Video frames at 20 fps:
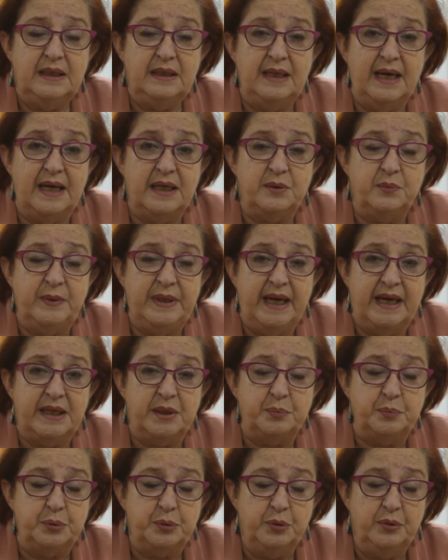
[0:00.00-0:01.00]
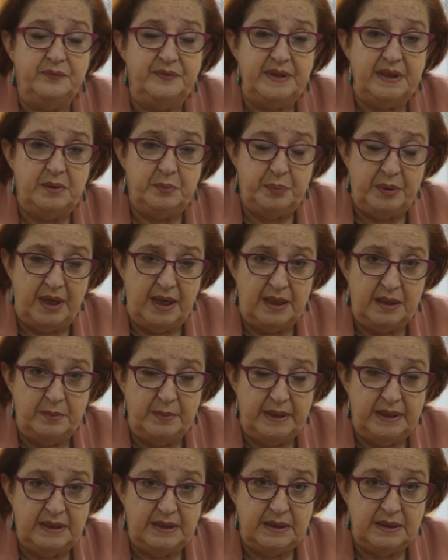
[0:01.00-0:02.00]
that we had approved in
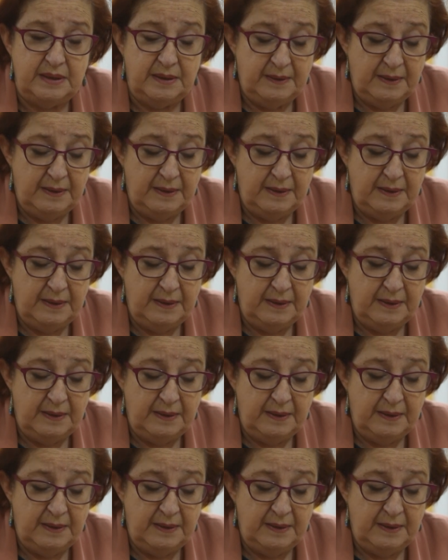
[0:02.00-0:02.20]
Parliament.